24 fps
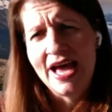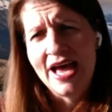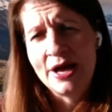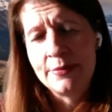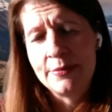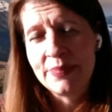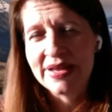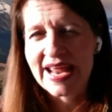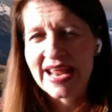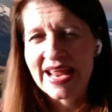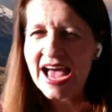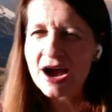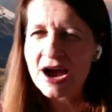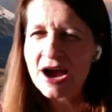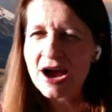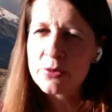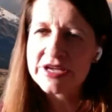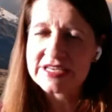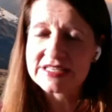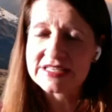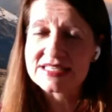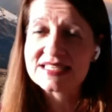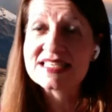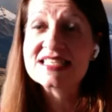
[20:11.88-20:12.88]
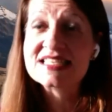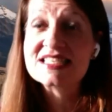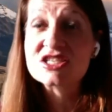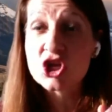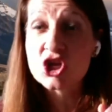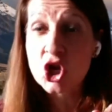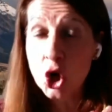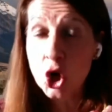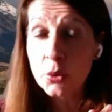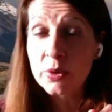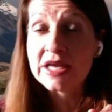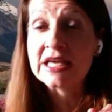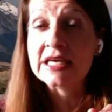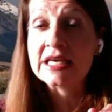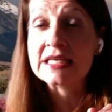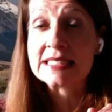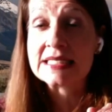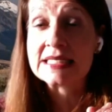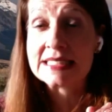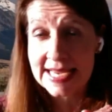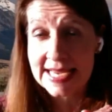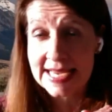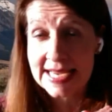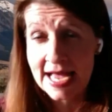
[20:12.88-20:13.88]
but how we are slowing
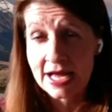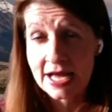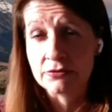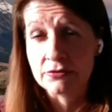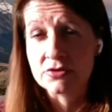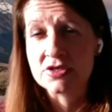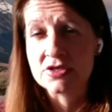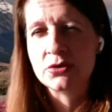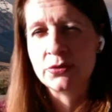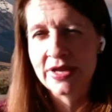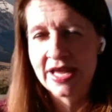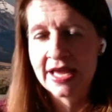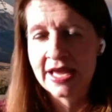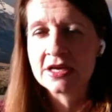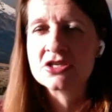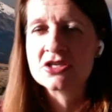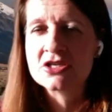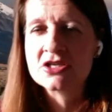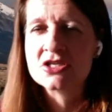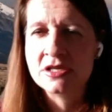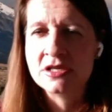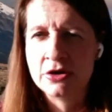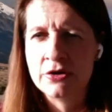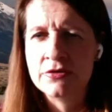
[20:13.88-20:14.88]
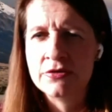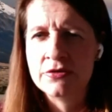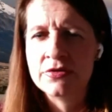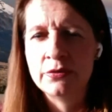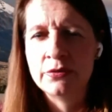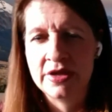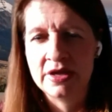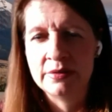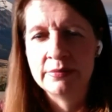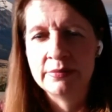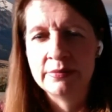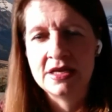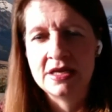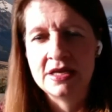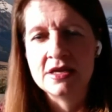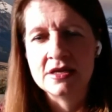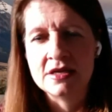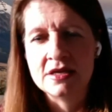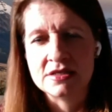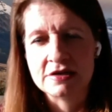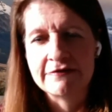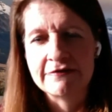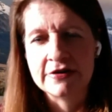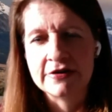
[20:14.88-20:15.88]
it down so we actually know that we are
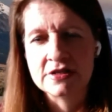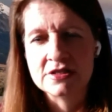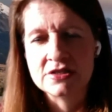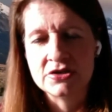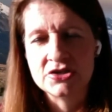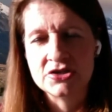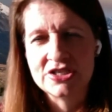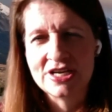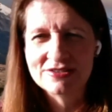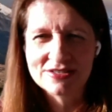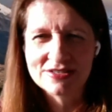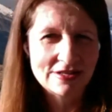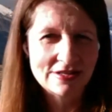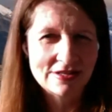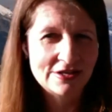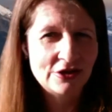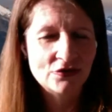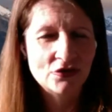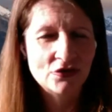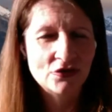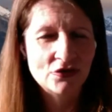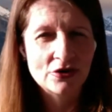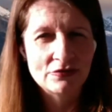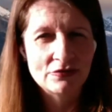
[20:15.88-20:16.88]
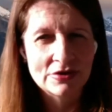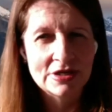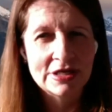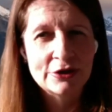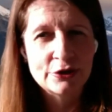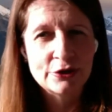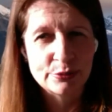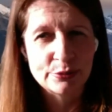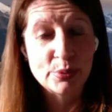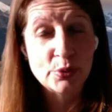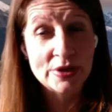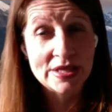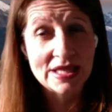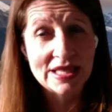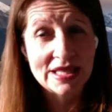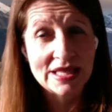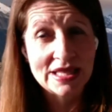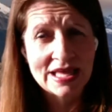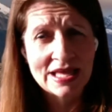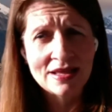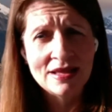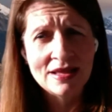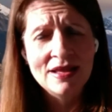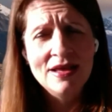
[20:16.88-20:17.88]
making a difference. So Charles, I think you've got a really good
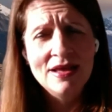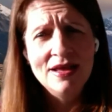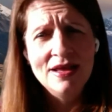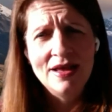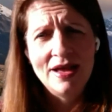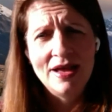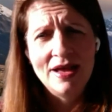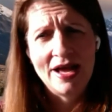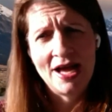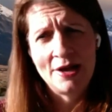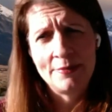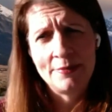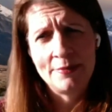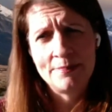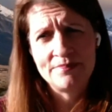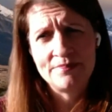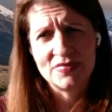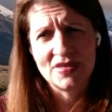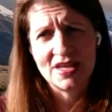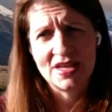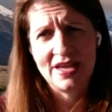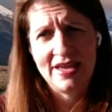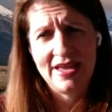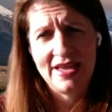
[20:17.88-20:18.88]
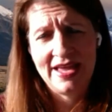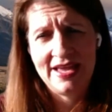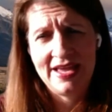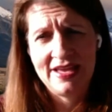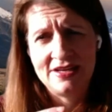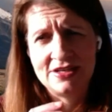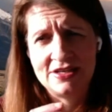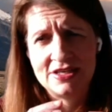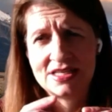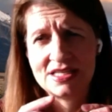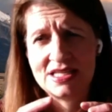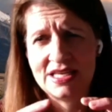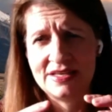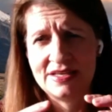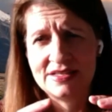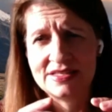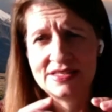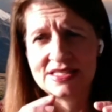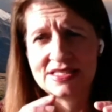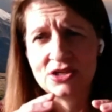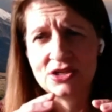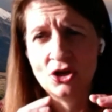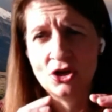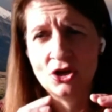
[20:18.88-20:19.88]
point there. And
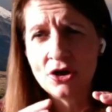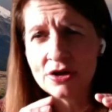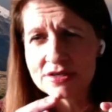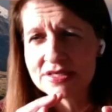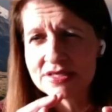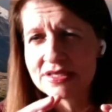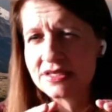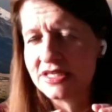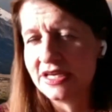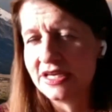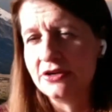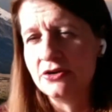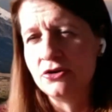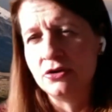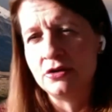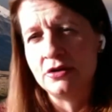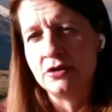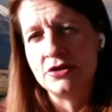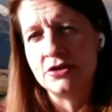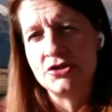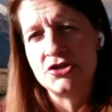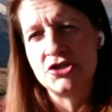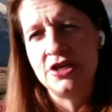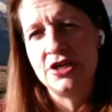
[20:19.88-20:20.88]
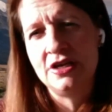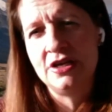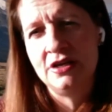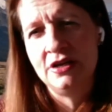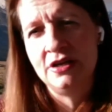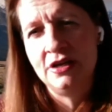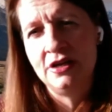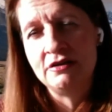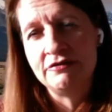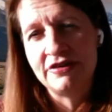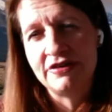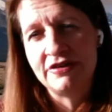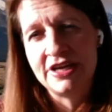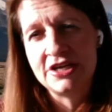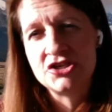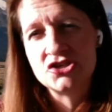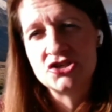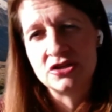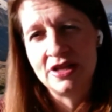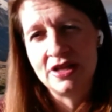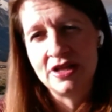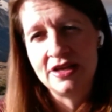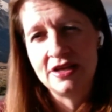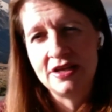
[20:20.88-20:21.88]
there's lots of technology and
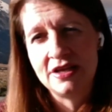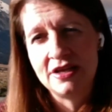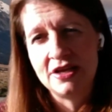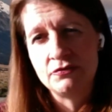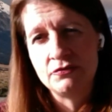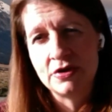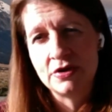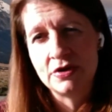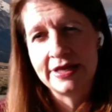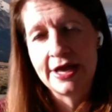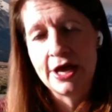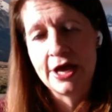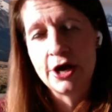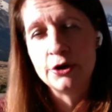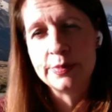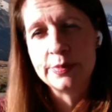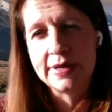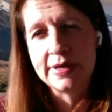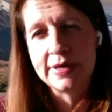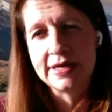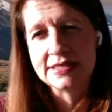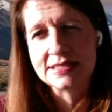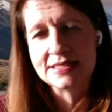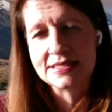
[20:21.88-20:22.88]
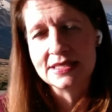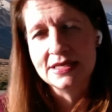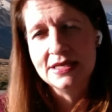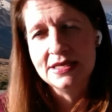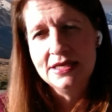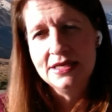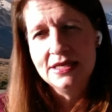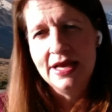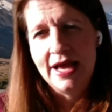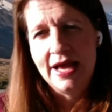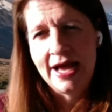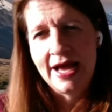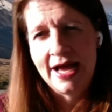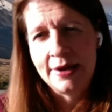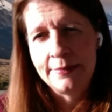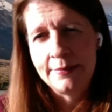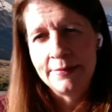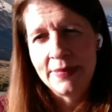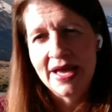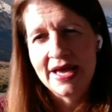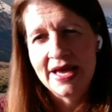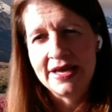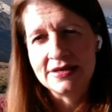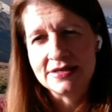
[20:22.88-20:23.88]
innovation that can really help us
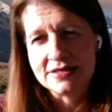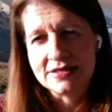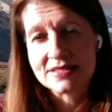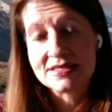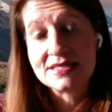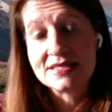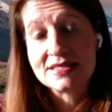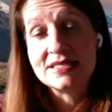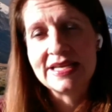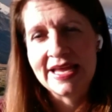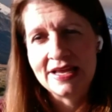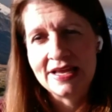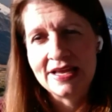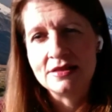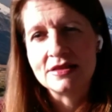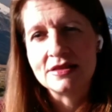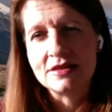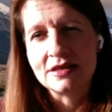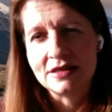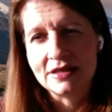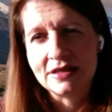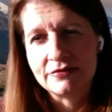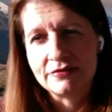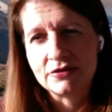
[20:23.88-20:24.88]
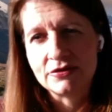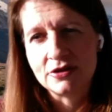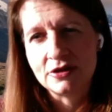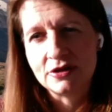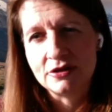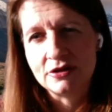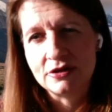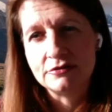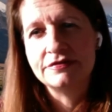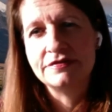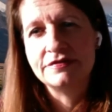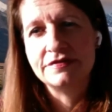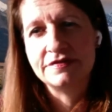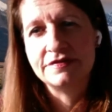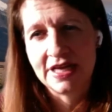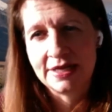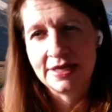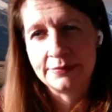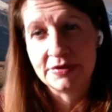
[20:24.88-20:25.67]
understand the level of